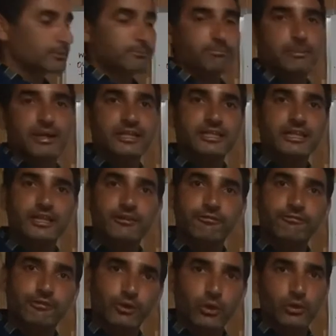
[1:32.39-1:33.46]
but they
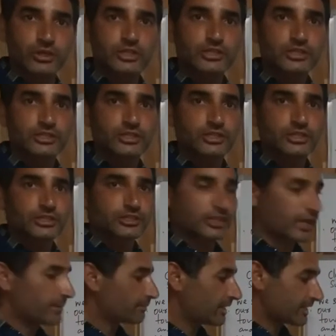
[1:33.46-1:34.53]
flourish
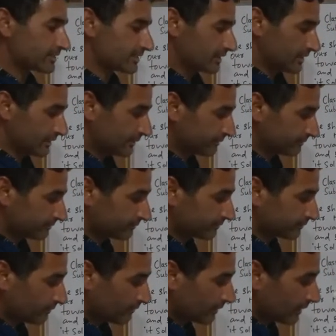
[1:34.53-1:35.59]
shamelessly.
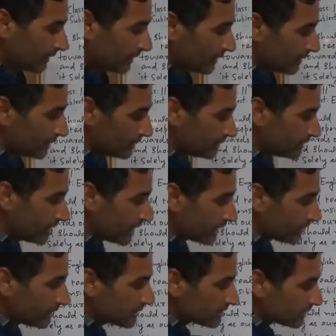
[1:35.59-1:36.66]
There
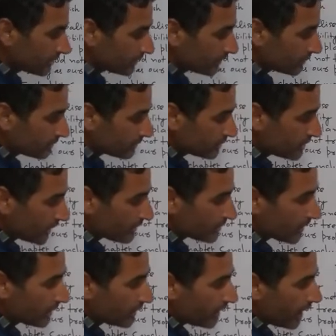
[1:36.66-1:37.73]
is a
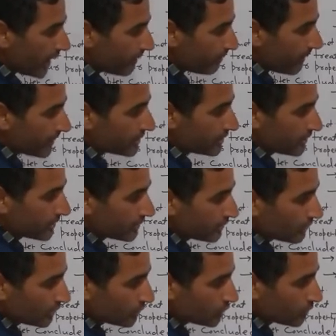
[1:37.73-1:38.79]
general apathy
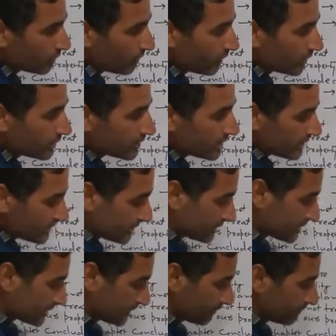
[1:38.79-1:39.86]
towards the
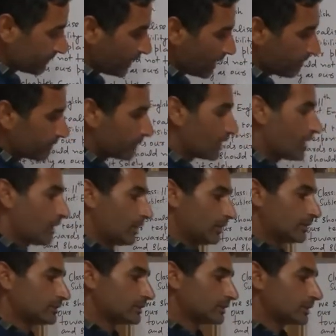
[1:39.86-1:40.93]
system of law,
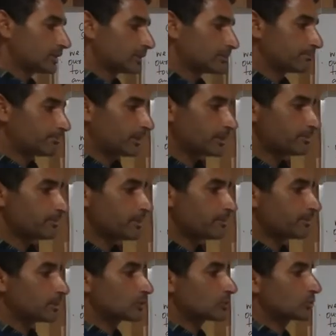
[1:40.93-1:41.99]
but
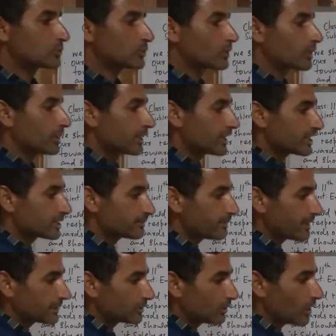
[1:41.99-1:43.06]
people should
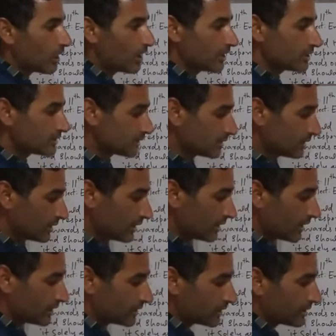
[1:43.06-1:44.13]
respect laws
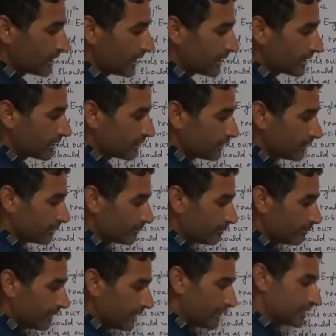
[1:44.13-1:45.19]
rather than
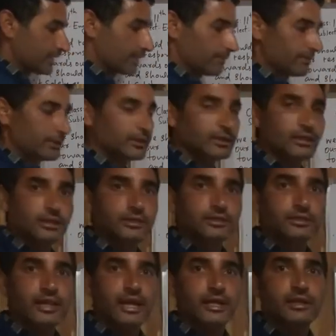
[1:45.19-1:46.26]
break them.
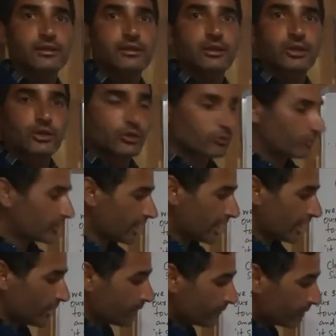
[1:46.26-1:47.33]
Then we
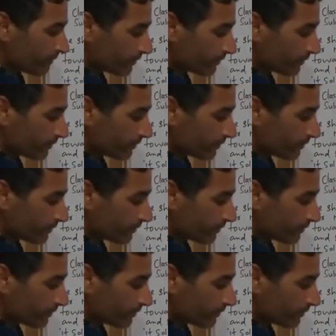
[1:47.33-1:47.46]
have